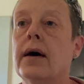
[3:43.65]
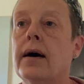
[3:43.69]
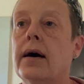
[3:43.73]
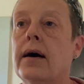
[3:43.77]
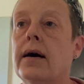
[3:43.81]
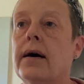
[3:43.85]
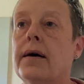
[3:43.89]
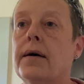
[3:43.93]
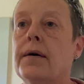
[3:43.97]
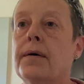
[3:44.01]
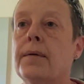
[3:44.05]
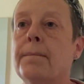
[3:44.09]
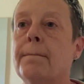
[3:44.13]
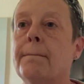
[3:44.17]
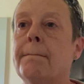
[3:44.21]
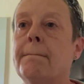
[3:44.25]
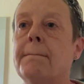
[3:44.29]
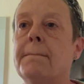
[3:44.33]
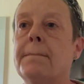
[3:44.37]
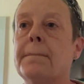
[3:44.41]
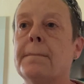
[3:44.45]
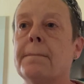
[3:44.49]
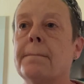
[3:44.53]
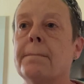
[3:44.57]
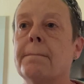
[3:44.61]

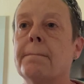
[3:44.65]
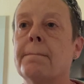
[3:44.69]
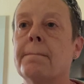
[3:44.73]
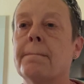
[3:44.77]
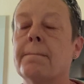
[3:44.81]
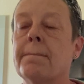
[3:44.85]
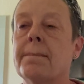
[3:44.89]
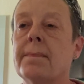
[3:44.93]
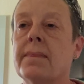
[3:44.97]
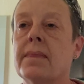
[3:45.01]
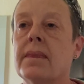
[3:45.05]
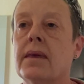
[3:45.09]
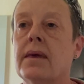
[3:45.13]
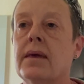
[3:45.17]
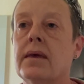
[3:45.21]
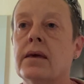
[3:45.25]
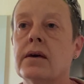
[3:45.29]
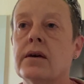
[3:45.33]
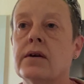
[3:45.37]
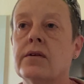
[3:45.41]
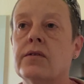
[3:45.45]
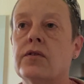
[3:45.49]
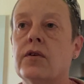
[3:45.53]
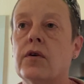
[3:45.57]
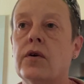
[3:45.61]

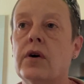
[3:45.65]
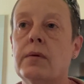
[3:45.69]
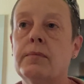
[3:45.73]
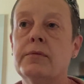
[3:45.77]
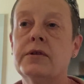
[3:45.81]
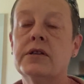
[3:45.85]
So I'm